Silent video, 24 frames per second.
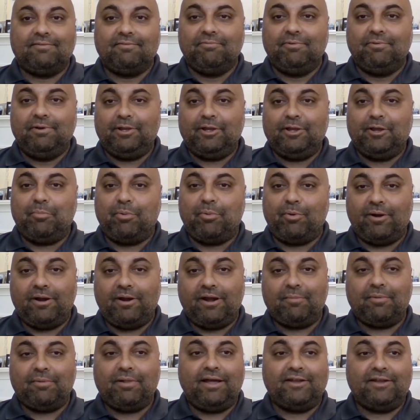really
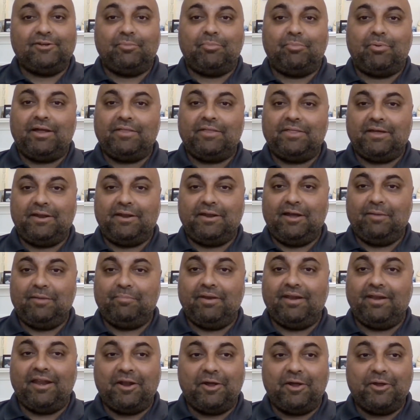important. I'm glad you brought that
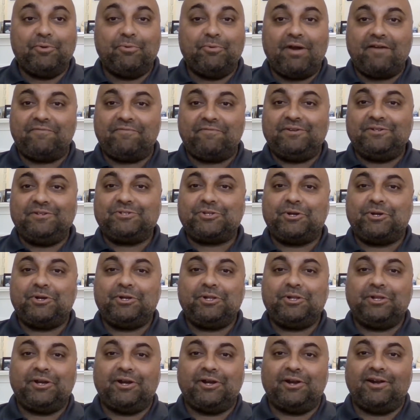up. And I know you referenced
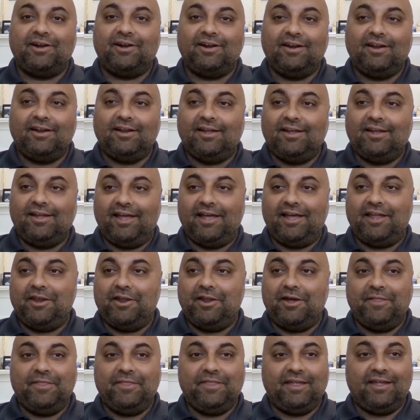earlier
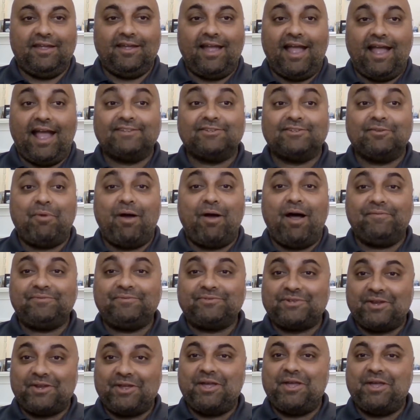on the
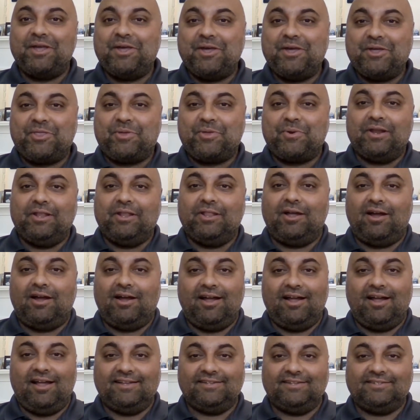Asimov's 3
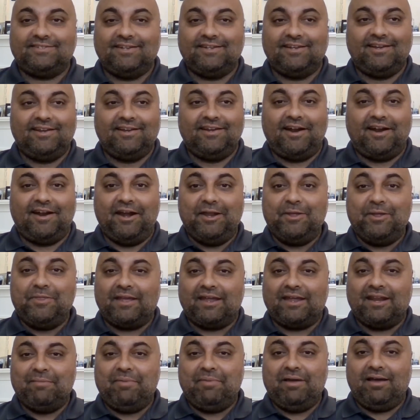laws. Are you
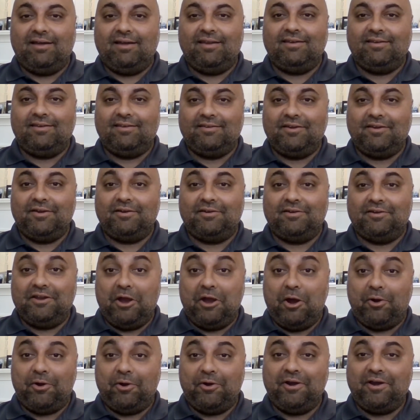thinking about
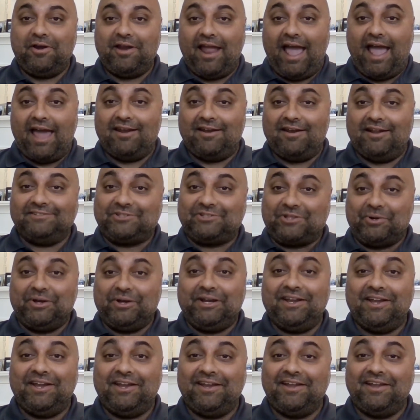your Asimov's
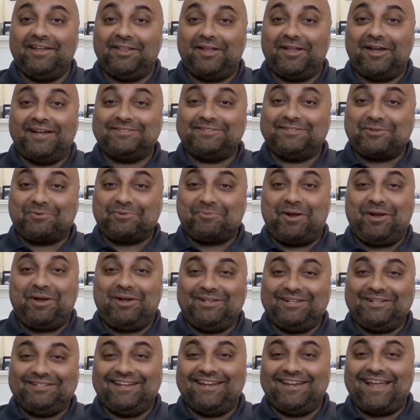3 laws as
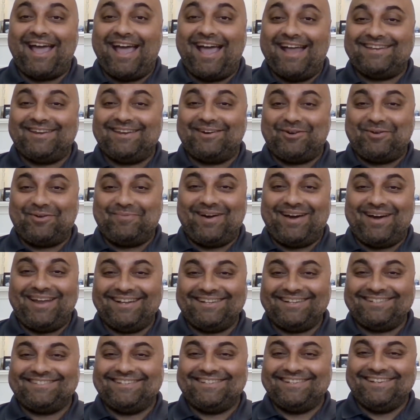well to add to
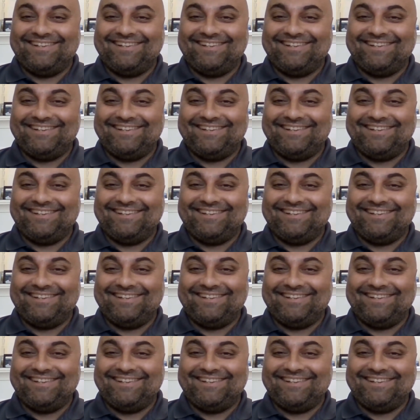robotics?